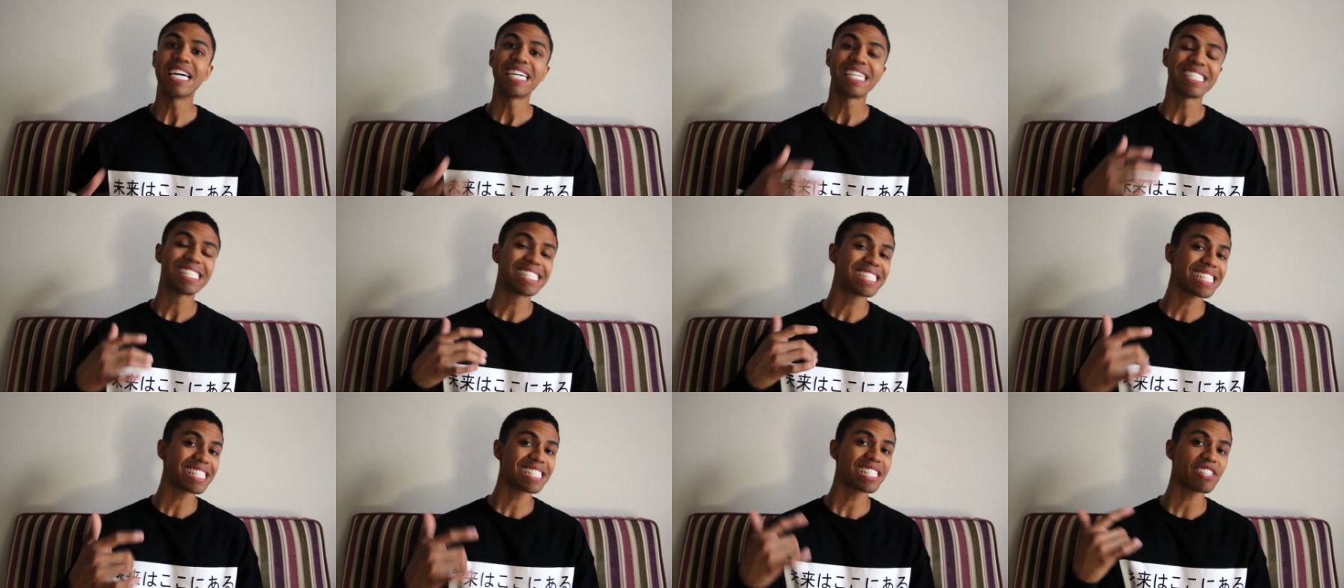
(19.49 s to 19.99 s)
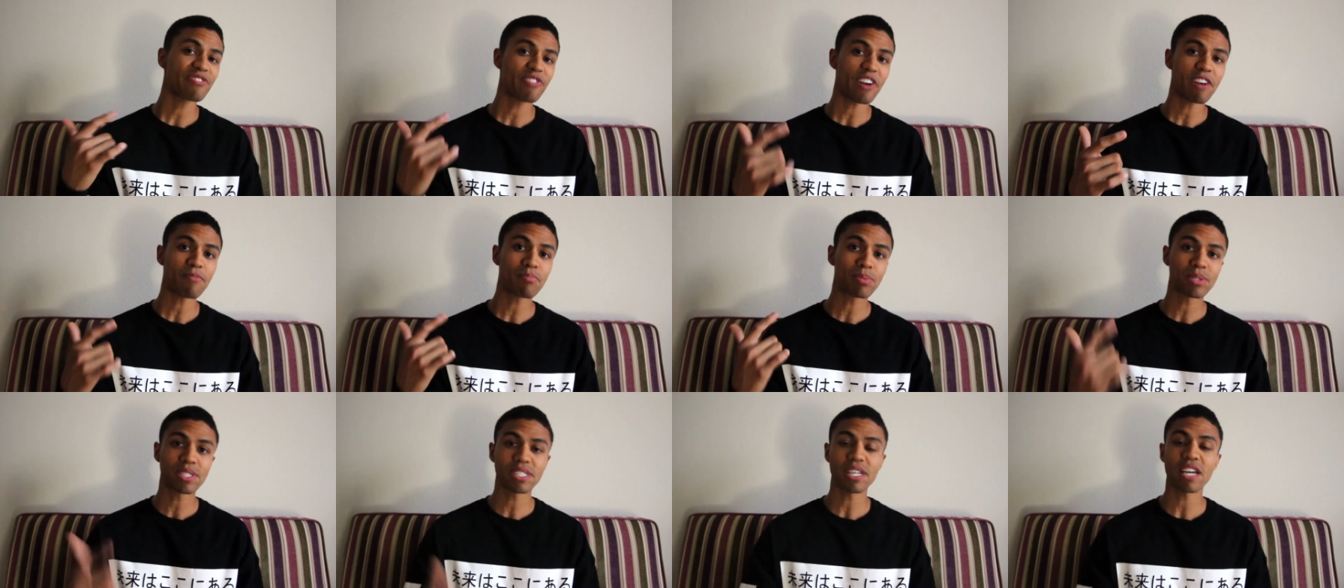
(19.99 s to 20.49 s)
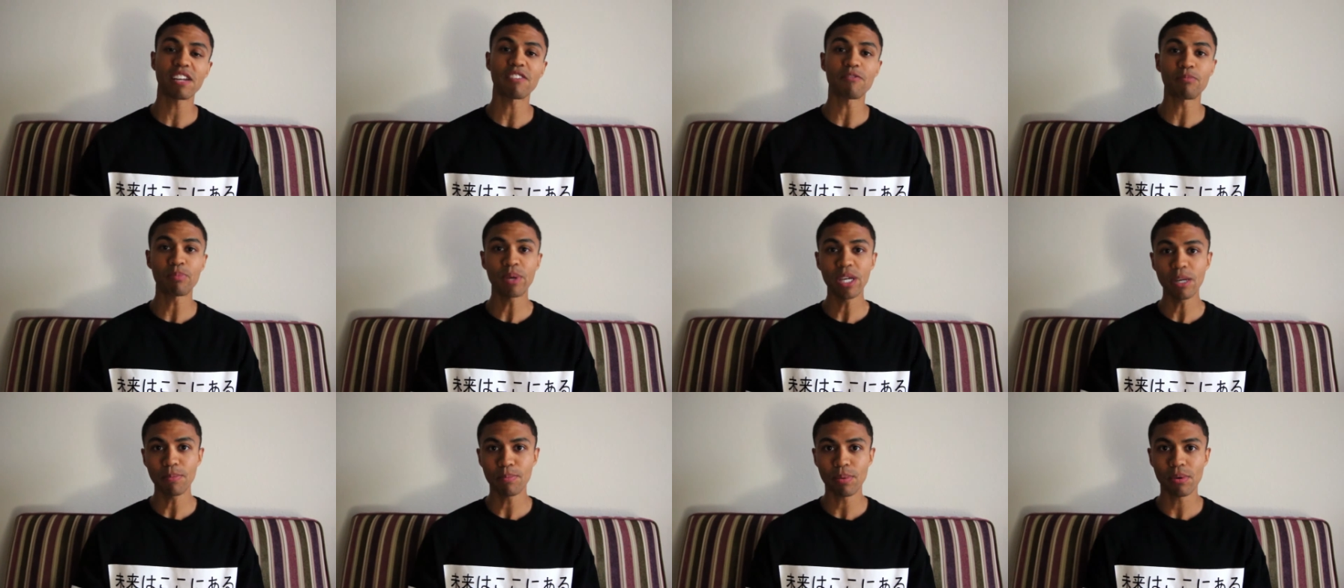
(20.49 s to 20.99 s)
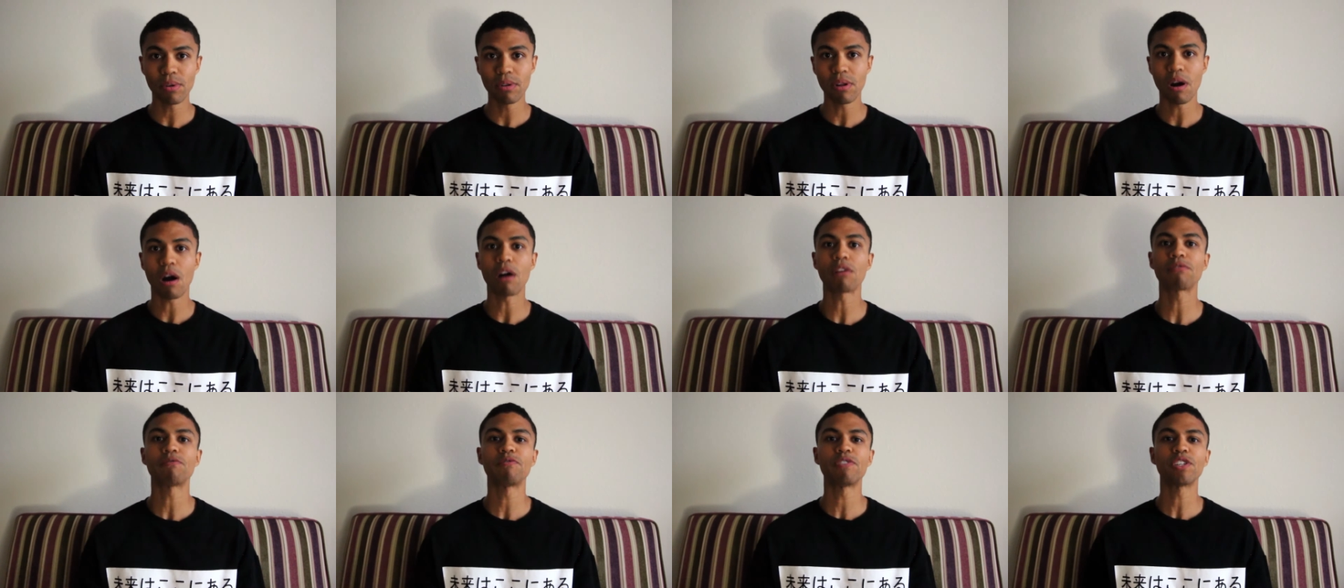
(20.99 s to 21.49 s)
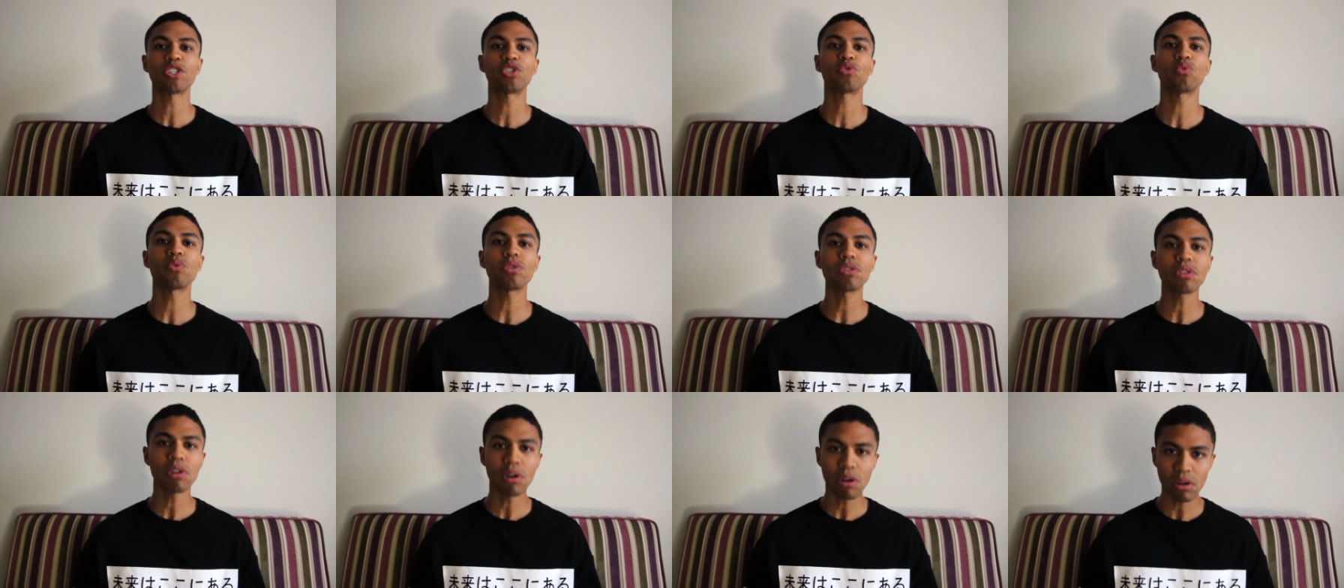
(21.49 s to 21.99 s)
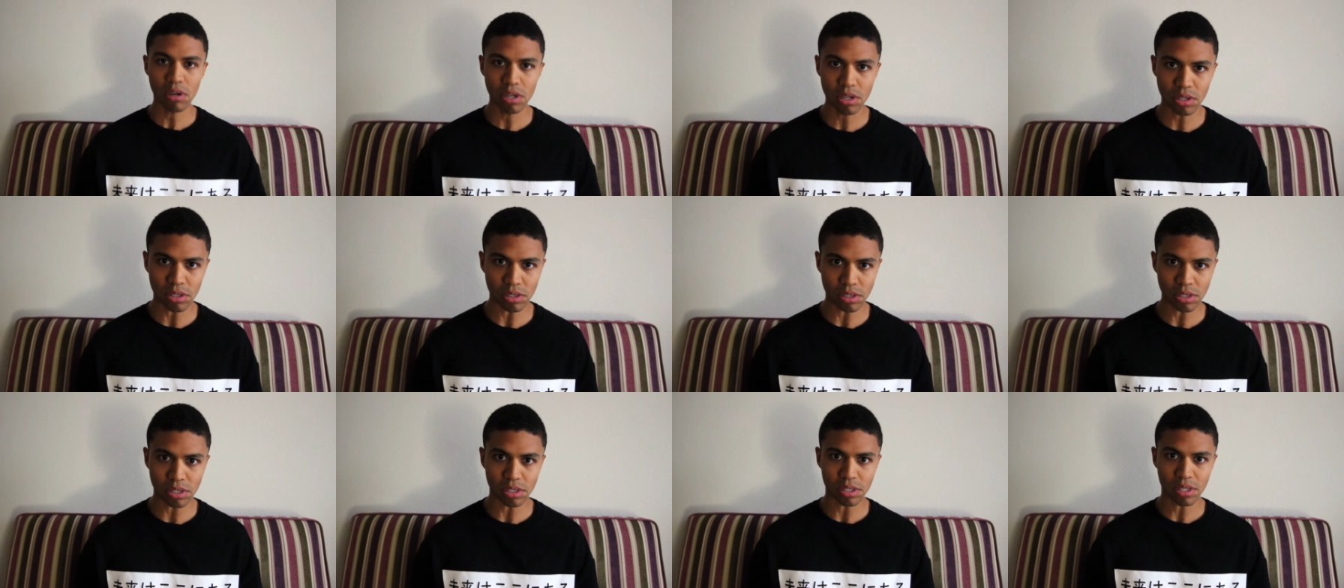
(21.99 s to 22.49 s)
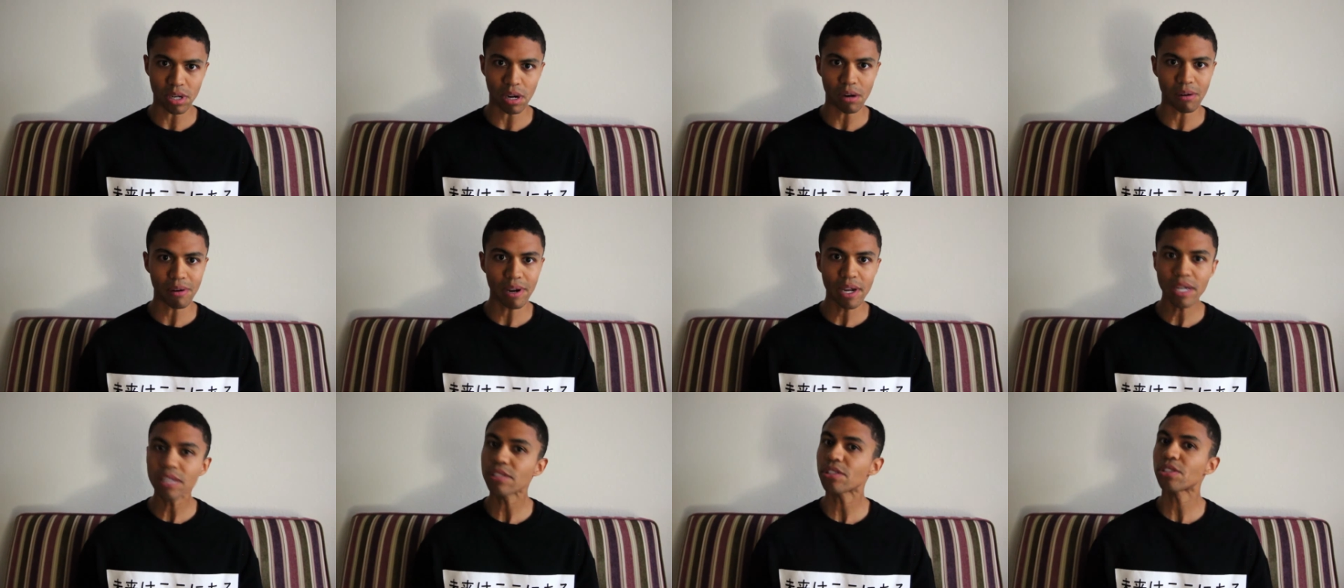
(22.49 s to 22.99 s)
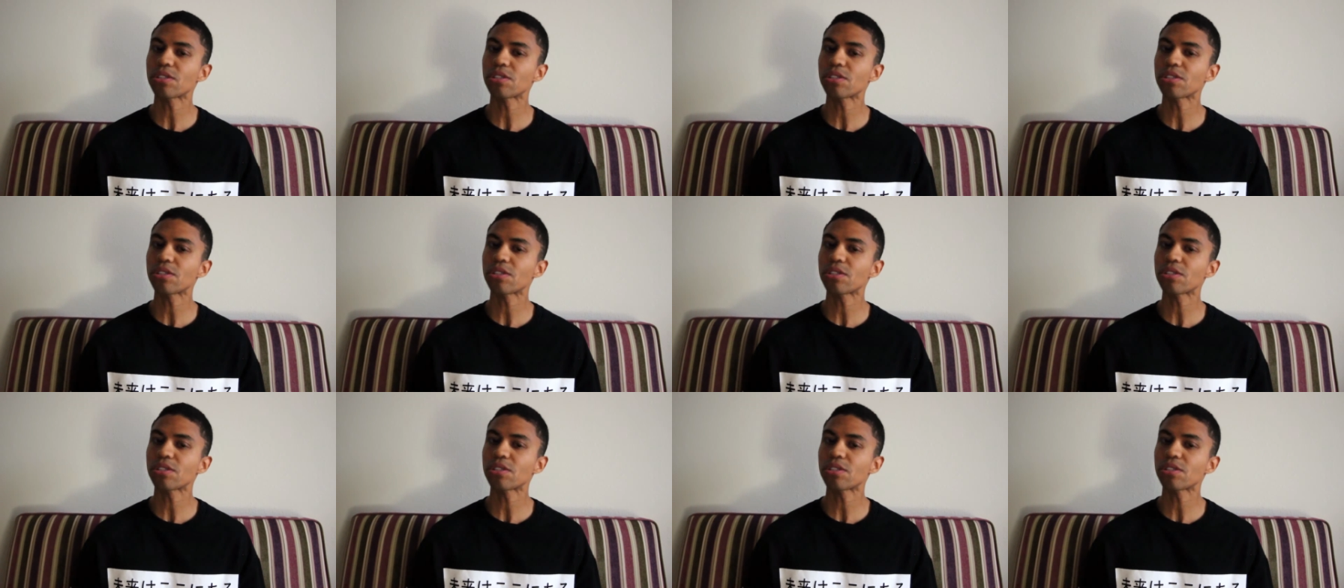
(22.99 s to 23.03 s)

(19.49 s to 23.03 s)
sixty-five percent of people are visual learners, all right?